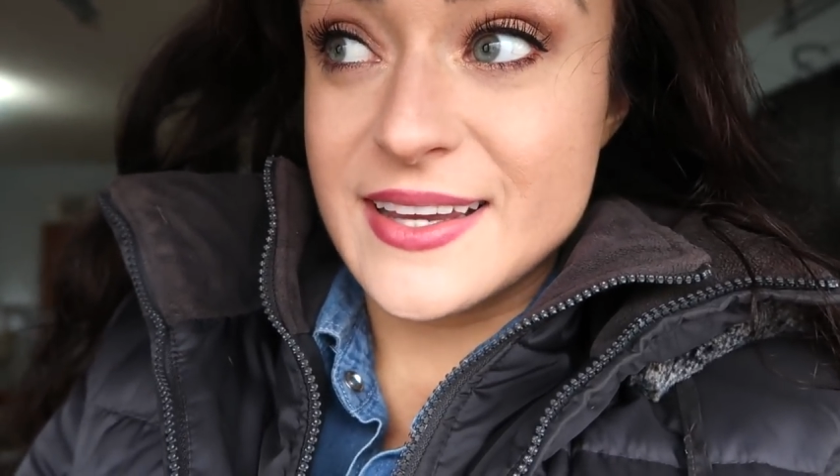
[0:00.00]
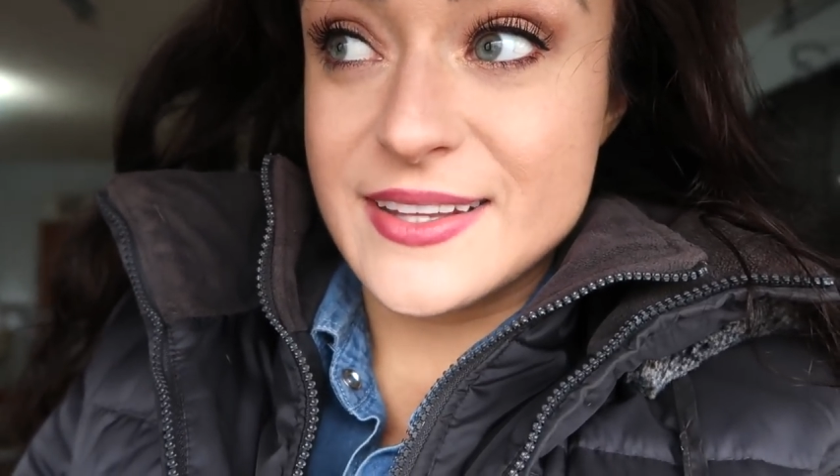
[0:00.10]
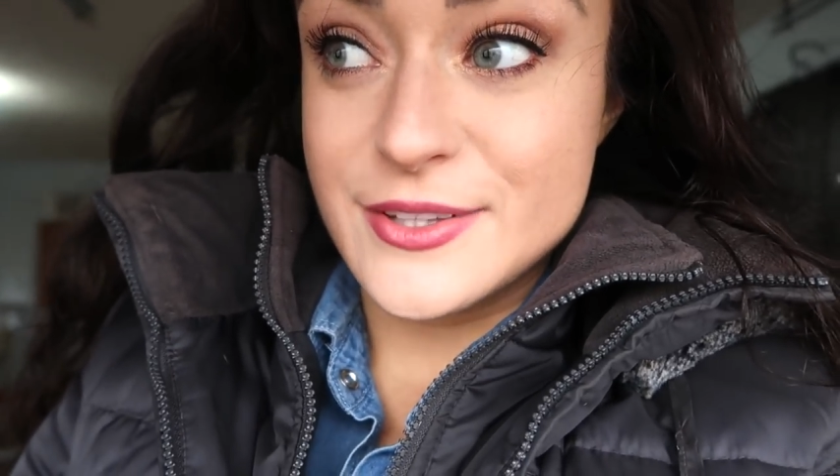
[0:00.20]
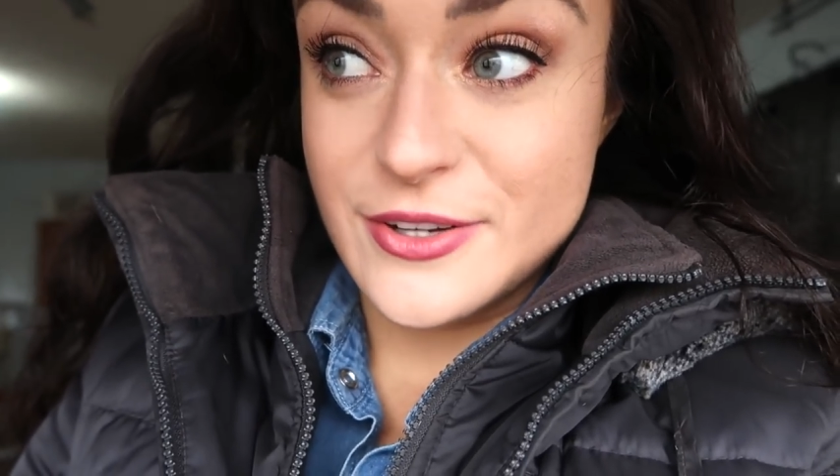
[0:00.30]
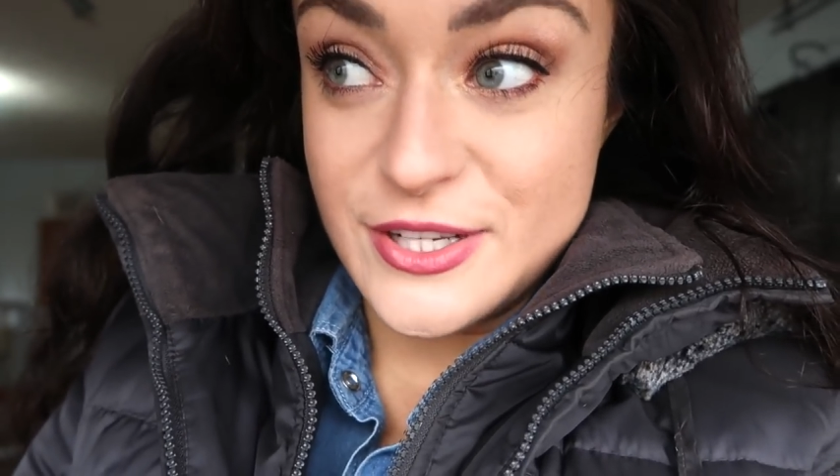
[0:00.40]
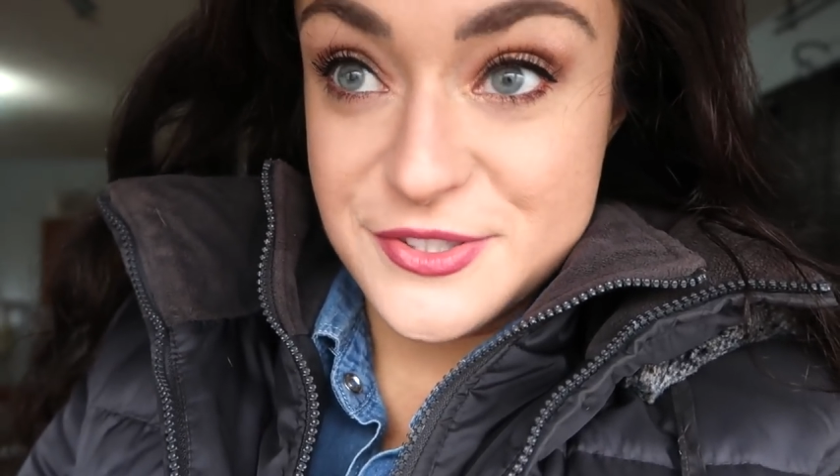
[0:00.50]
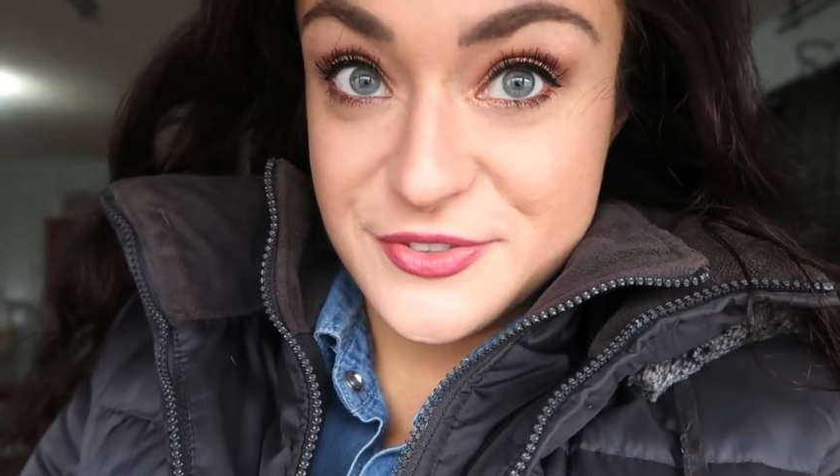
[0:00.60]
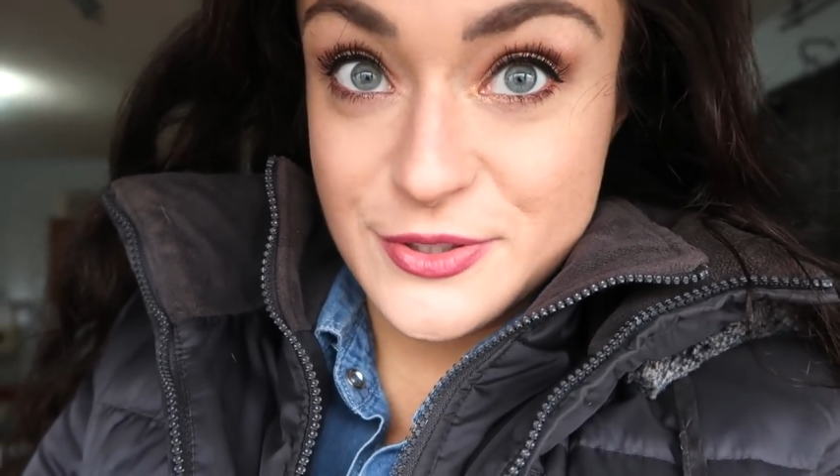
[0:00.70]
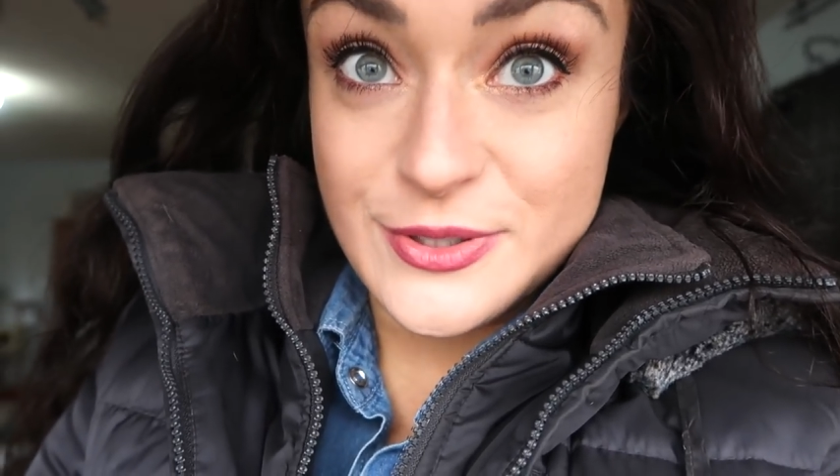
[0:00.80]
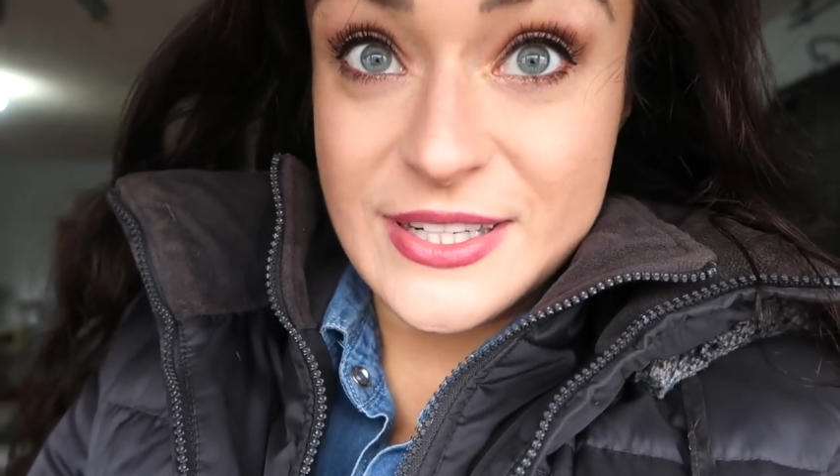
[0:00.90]
and the garage
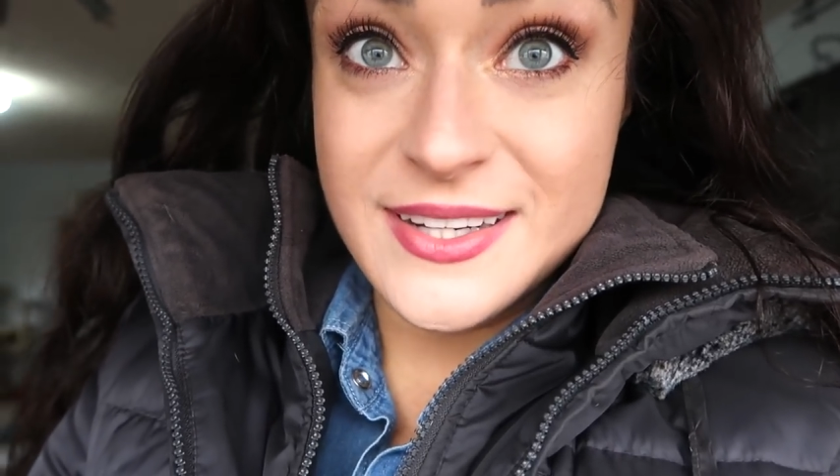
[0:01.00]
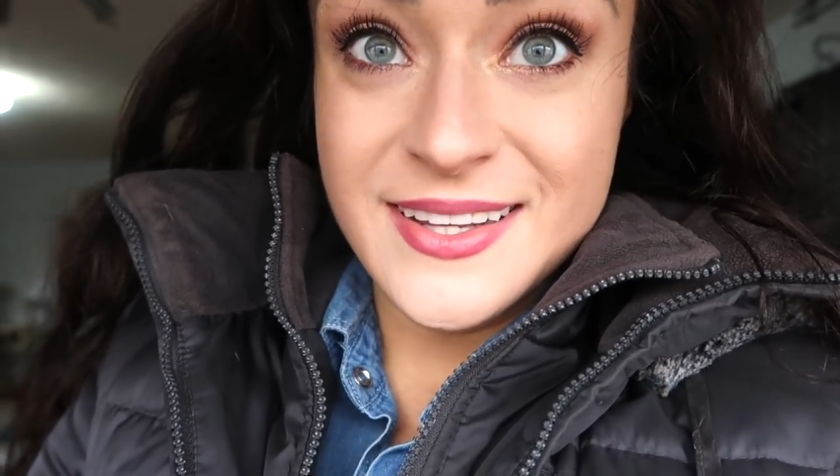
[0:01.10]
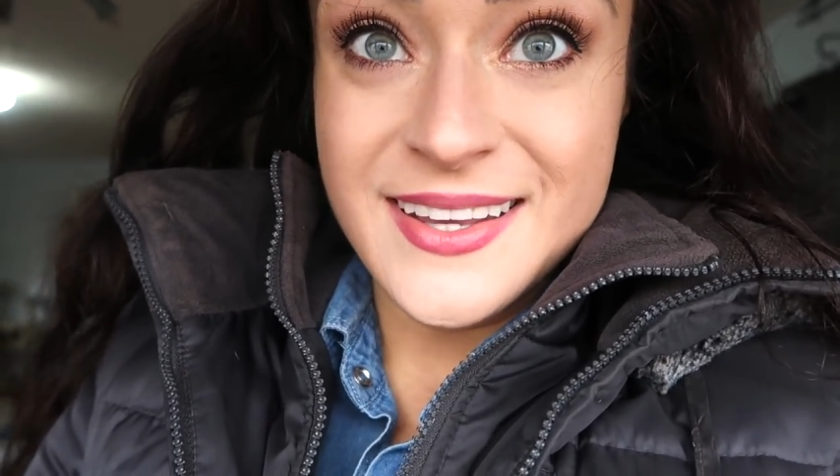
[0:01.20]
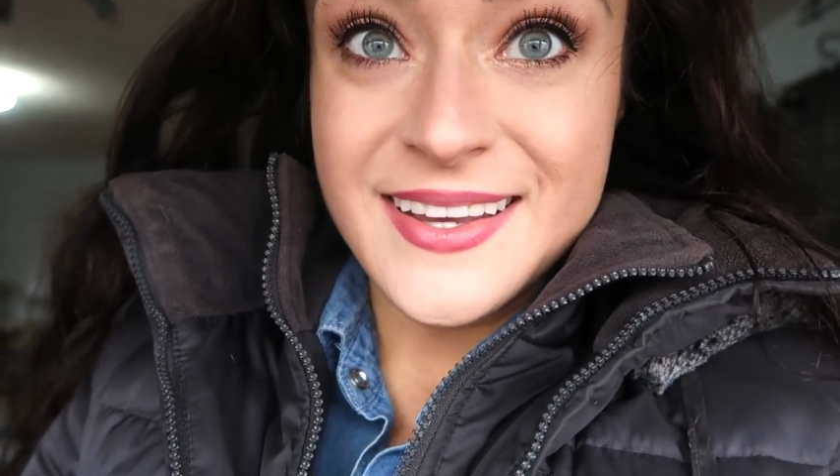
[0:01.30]
floor.